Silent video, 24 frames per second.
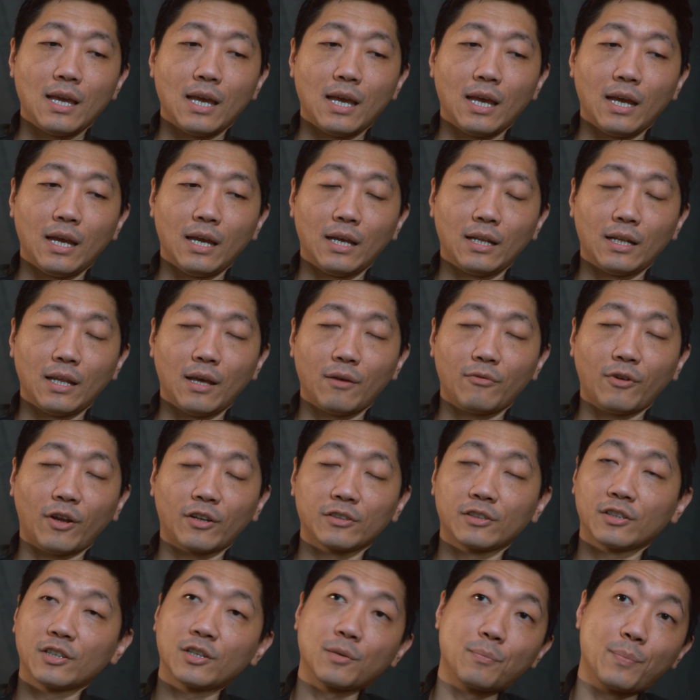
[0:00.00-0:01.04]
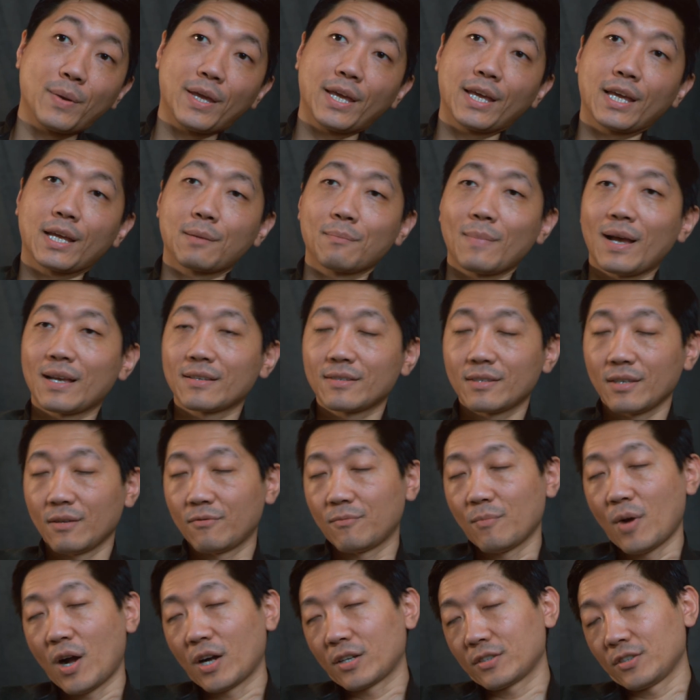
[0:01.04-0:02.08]
And I found another big,
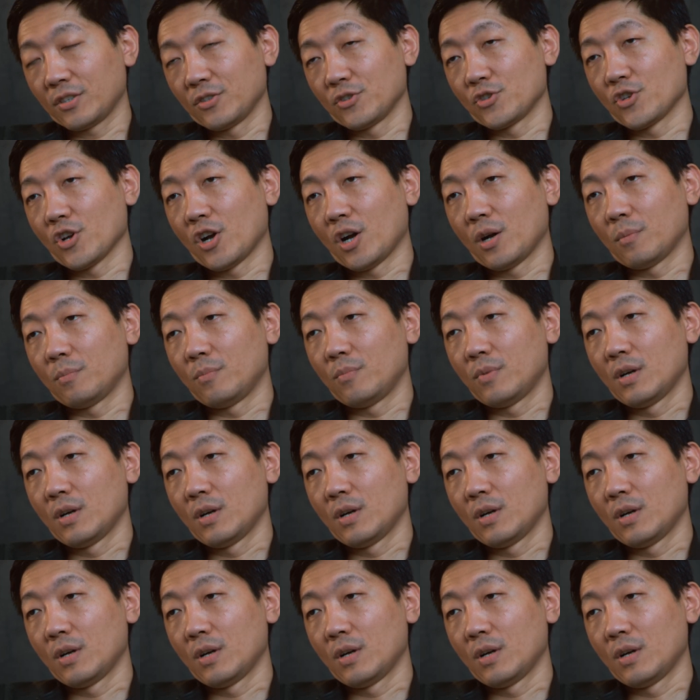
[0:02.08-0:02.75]
massive marketing job.